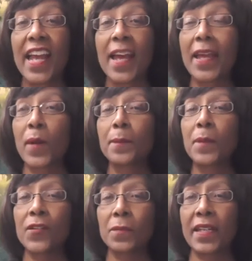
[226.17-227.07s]
And my
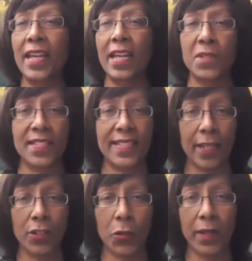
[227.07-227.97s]
mother became a
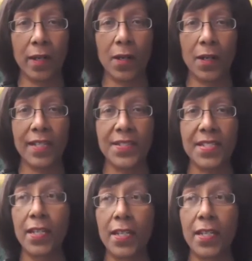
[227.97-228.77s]
second career artist,